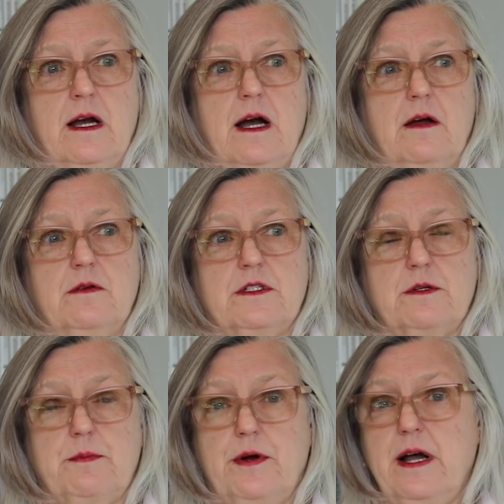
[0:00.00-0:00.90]
I was
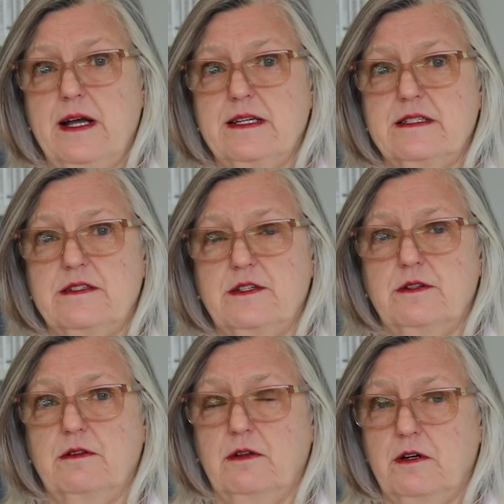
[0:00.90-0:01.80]
surprised to
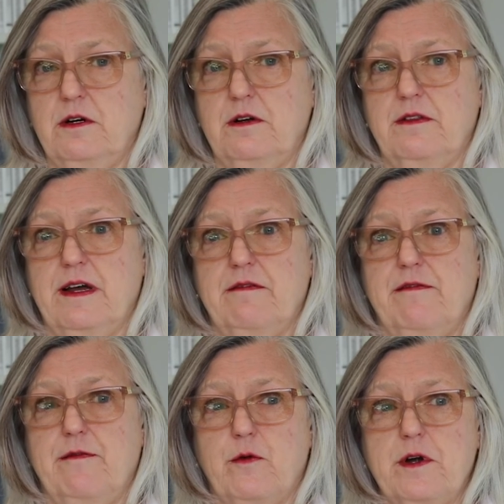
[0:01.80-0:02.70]
learn that
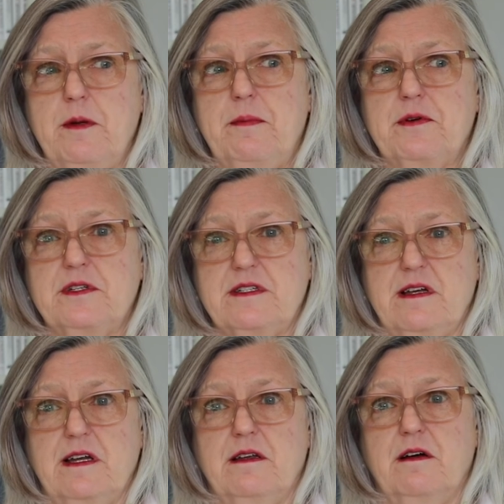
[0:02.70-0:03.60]

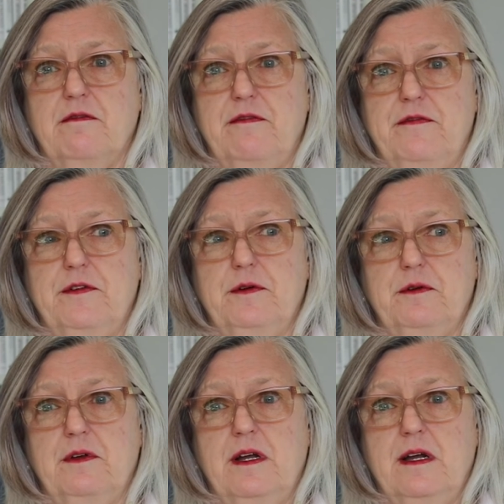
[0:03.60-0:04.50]
40% of
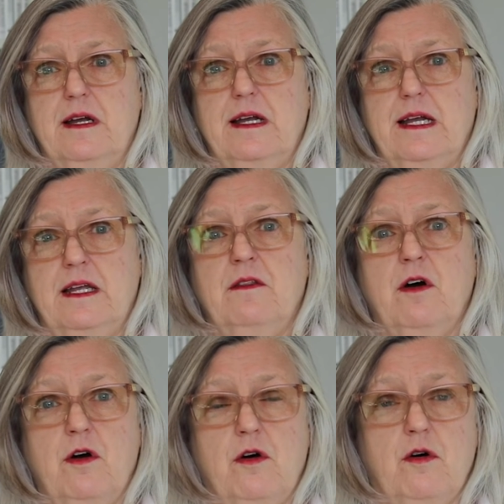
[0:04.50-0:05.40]
food in the
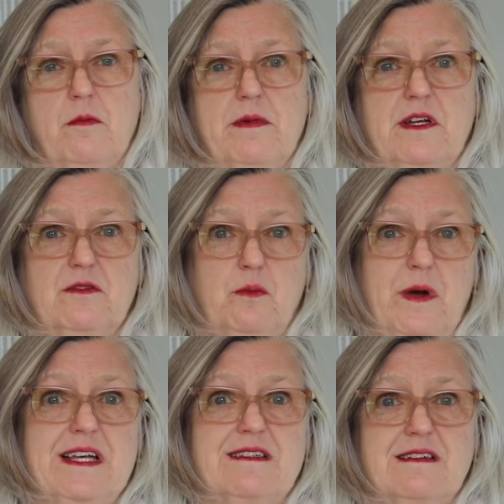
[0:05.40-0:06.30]
home is
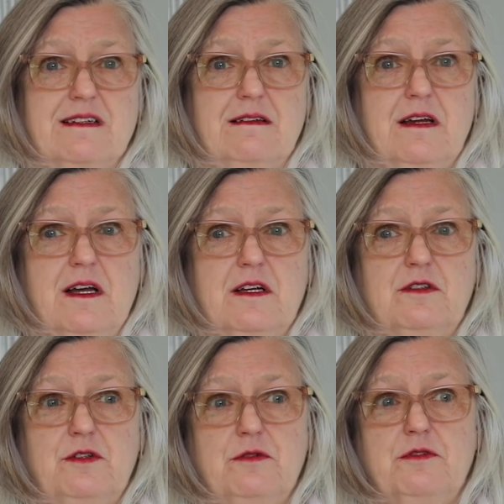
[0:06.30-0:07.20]
wasted
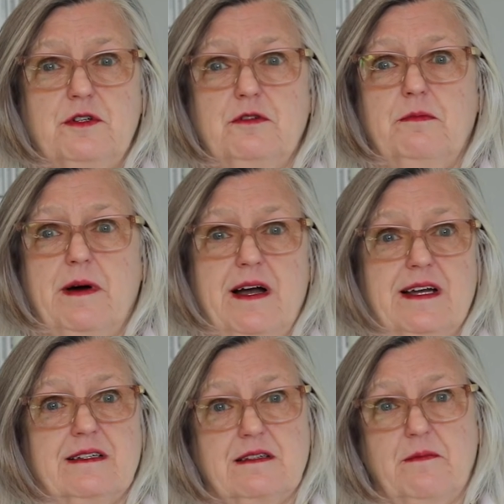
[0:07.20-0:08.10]
due to
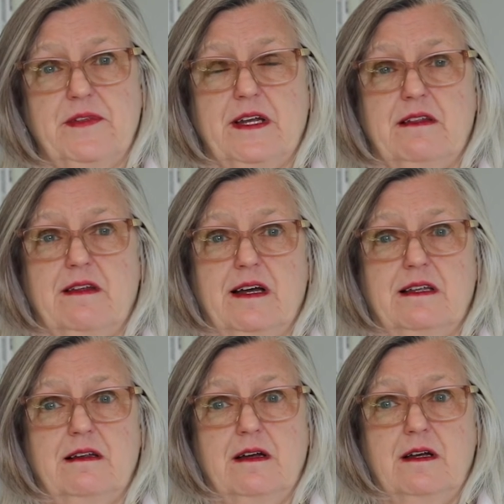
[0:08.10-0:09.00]
buying something
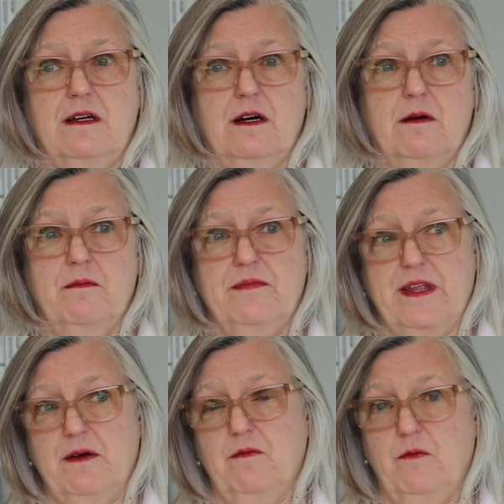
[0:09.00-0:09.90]
that, um,
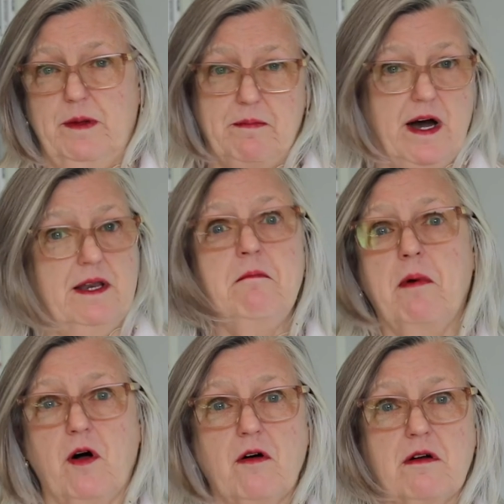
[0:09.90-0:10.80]
that we bought in
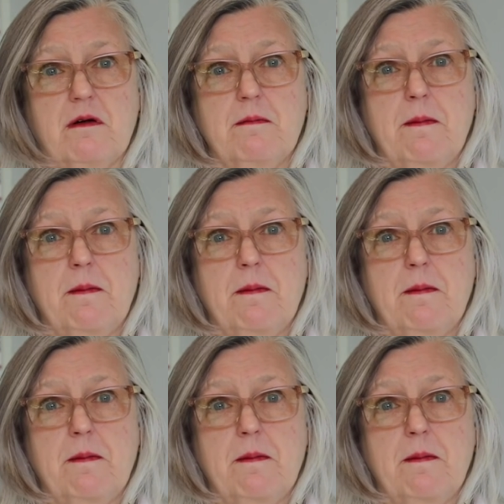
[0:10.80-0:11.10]
bulk